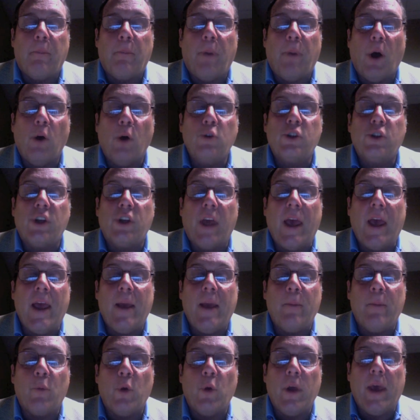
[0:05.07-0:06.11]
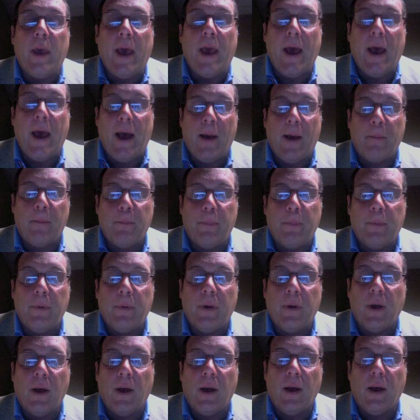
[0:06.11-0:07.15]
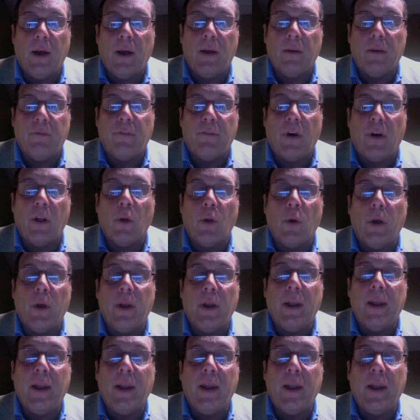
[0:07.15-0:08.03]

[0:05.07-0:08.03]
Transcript: post-game recap following